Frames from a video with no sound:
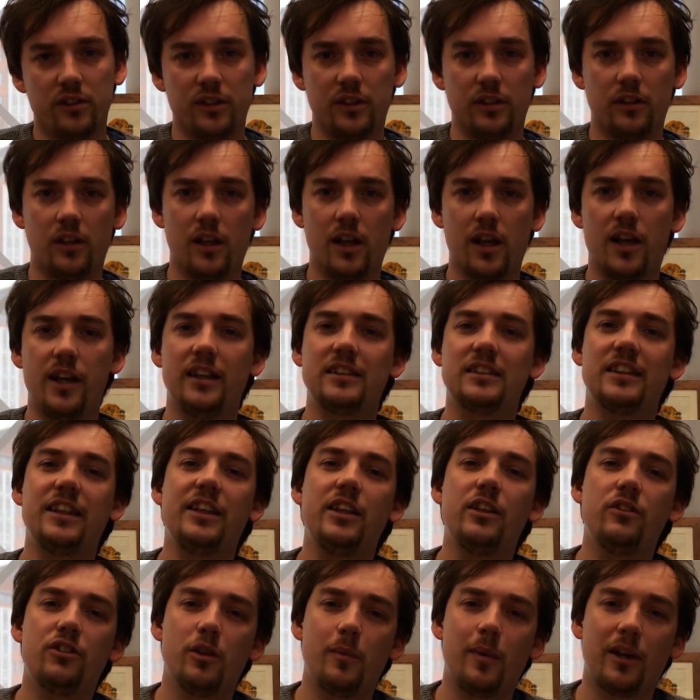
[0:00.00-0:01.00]
learning to
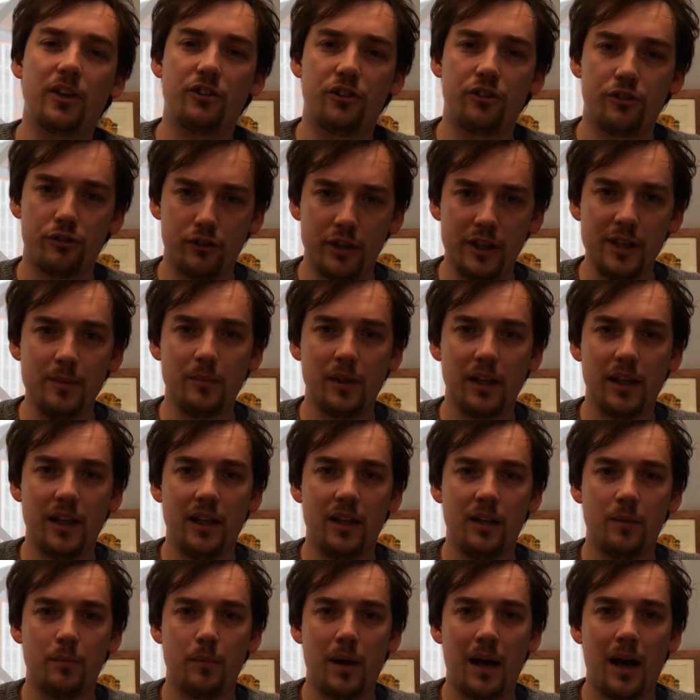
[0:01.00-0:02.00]
use some extremely
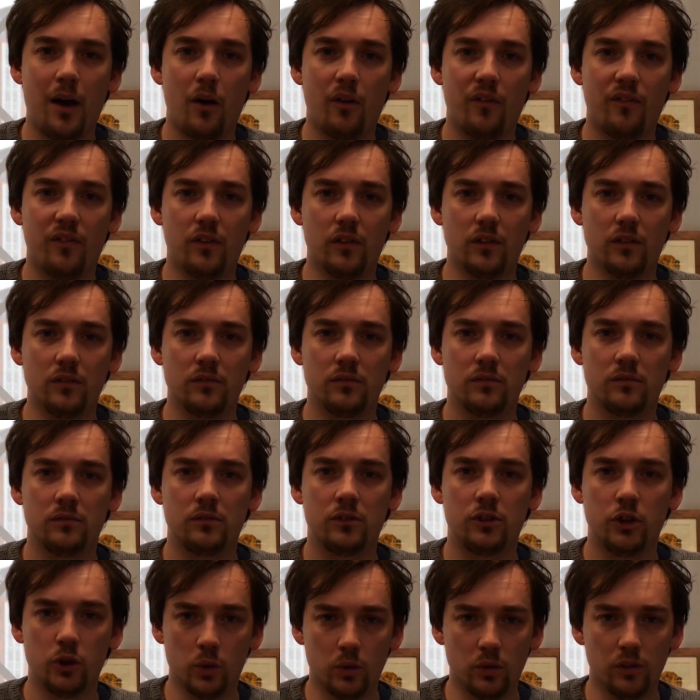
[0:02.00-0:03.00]
powerful
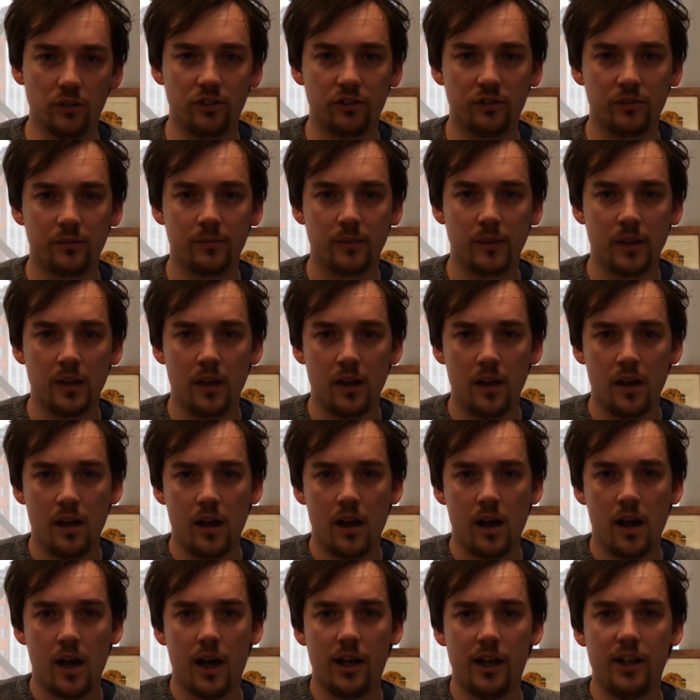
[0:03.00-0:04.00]
tools.
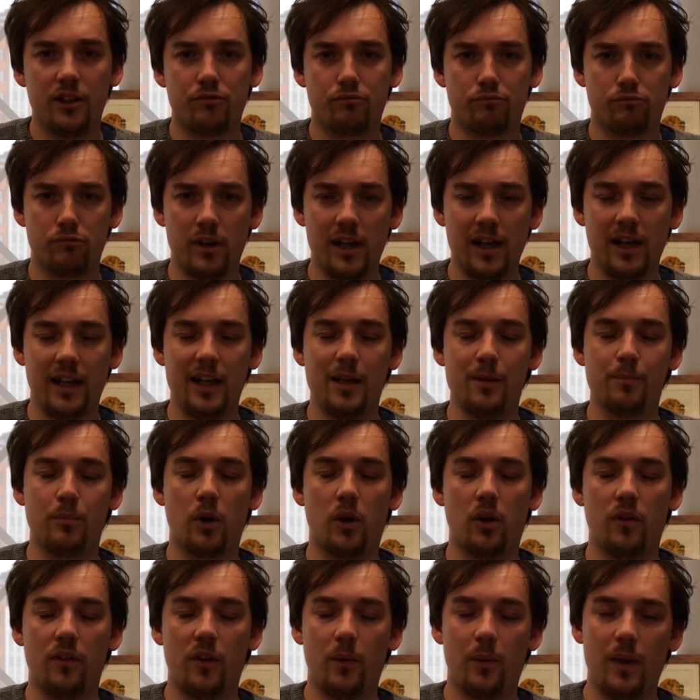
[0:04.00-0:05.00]
And it's really
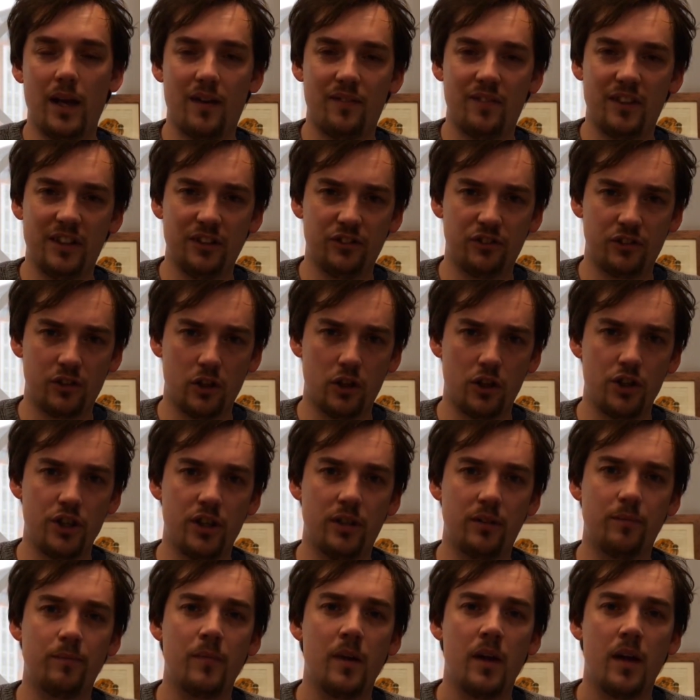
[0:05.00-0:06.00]
important that we have a discussion
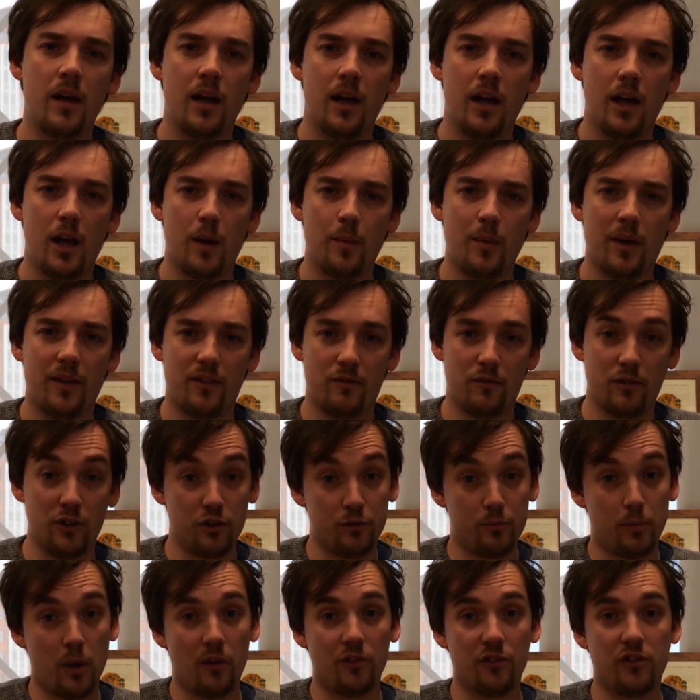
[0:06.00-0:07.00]
about the
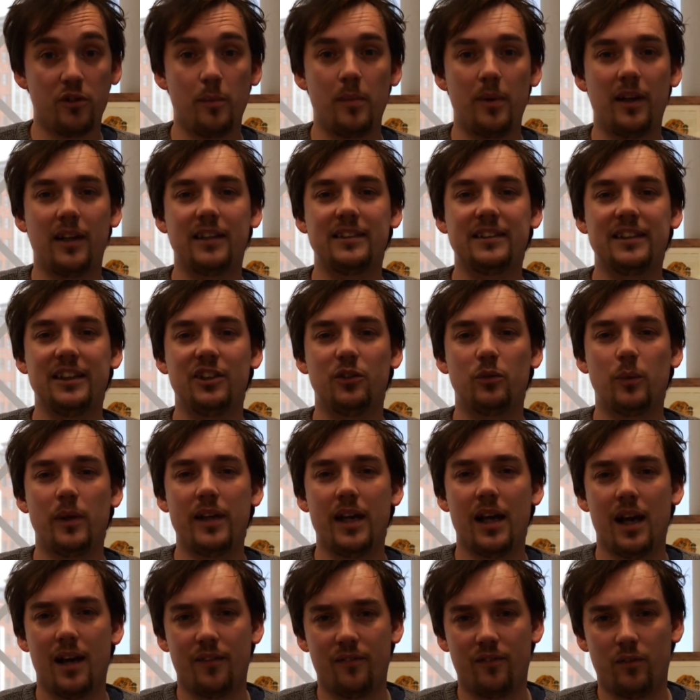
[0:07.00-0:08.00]
responsibilities we
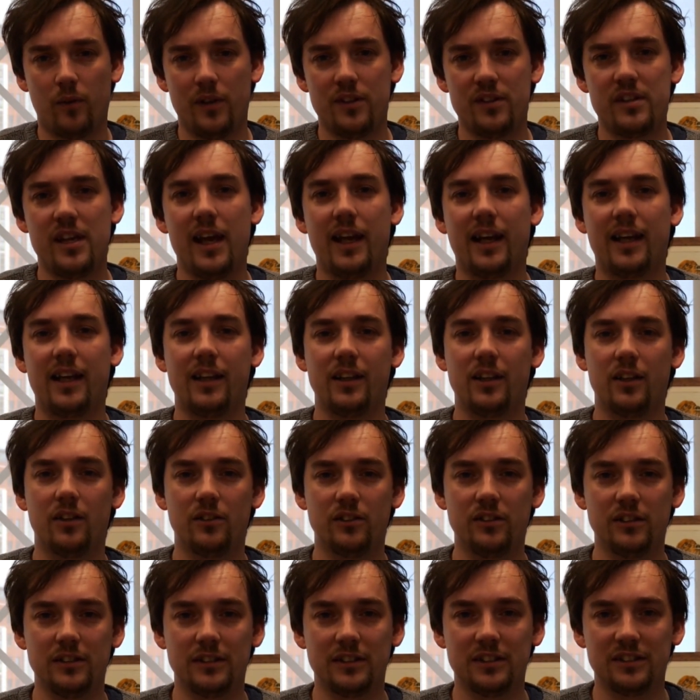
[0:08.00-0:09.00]
have when taking those
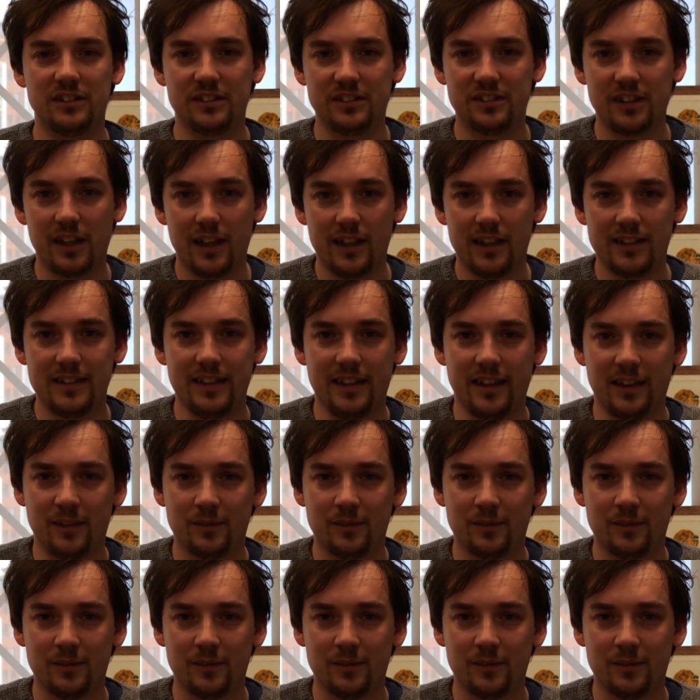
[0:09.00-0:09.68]
into society.